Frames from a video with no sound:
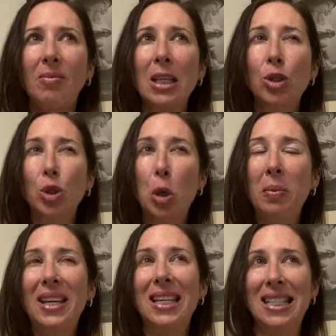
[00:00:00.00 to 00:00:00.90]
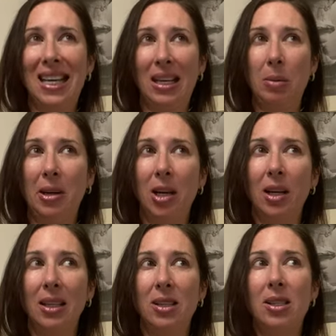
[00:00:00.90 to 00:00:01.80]
so many Italian
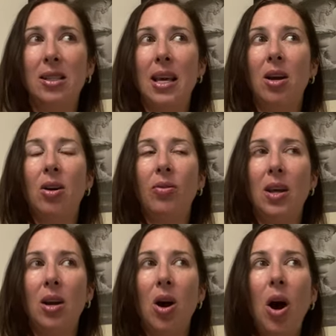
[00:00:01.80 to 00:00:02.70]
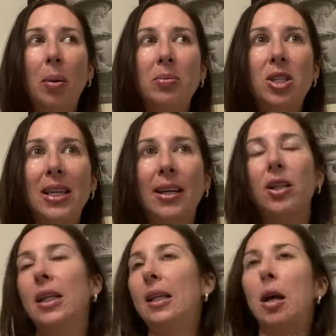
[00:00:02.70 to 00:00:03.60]
Americans, they, they come to
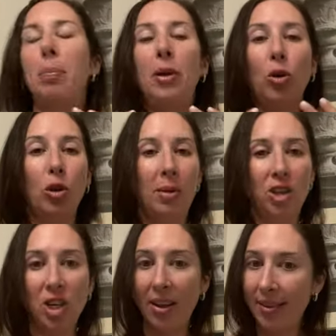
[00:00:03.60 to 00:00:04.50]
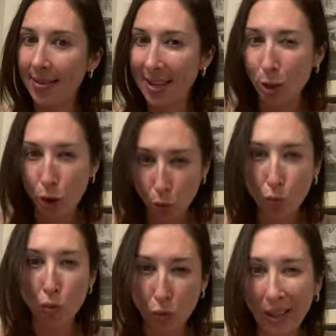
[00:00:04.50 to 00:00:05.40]
Italy like a pilgrimage, and I think that's
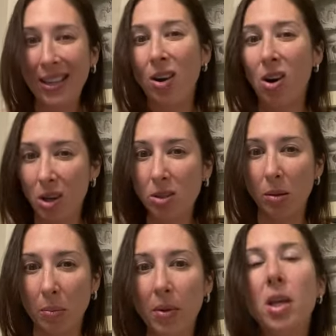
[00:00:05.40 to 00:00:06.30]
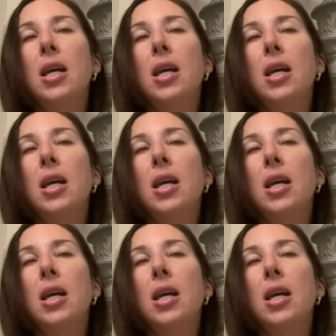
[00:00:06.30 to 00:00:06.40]
really awesome.